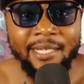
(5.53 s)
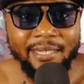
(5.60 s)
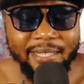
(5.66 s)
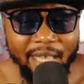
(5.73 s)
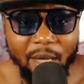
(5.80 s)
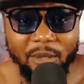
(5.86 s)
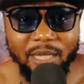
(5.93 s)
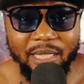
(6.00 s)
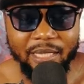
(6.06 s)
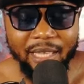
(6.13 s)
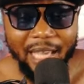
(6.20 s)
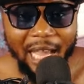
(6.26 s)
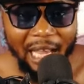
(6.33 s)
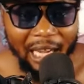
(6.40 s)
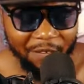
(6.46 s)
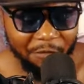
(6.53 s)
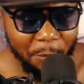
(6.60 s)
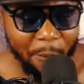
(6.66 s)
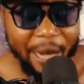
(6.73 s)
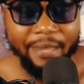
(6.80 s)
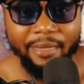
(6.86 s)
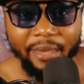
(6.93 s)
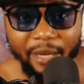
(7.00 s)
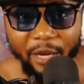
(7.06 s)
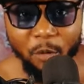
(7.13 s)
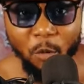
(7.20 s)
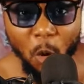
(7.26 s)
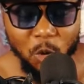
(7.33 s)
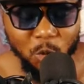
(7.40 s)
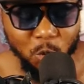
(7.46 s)
Chelsea and Levy by
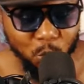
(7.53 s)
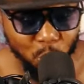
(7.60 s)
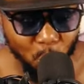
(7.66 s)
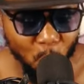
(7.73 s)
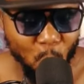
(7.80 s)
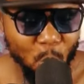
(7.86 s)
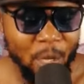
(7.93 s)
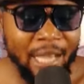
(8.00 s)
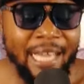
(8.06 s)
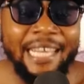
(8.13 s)
3-2.